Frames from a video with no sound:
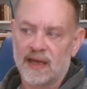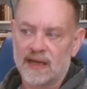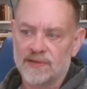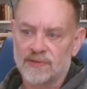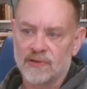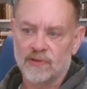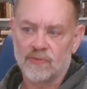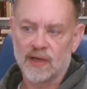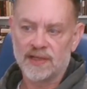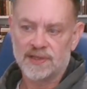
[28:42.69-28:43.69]
as to the
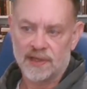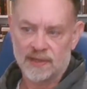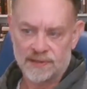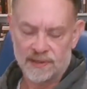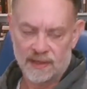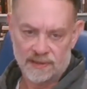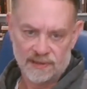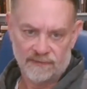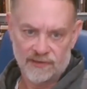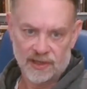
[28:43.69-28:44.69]

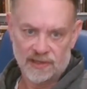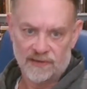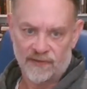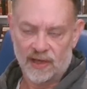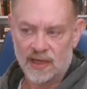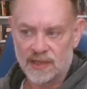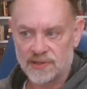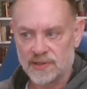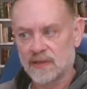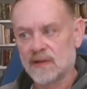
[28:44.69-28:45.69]
righteousness of
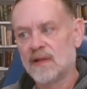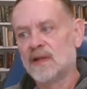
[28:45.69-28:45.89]
justification